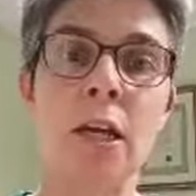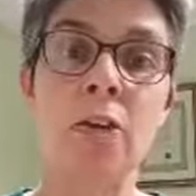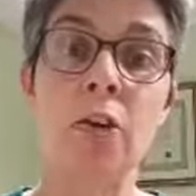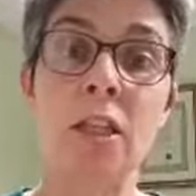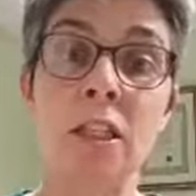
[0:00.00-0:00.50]
and
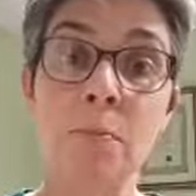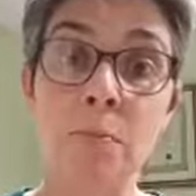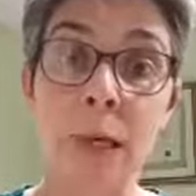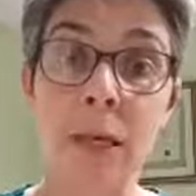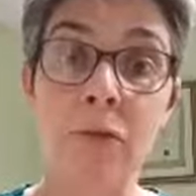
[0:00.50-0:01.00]
you can
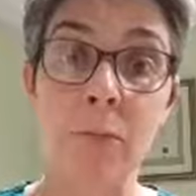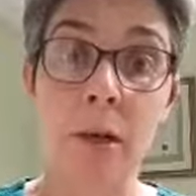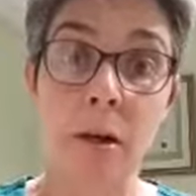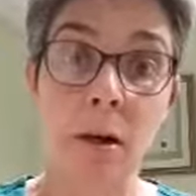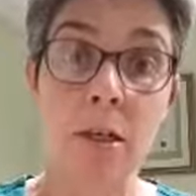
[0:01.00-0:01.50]
speak from the
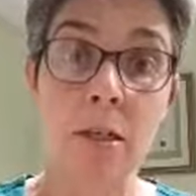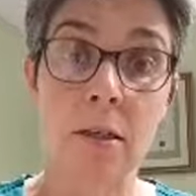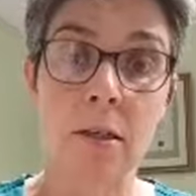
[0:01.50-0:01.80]
heart.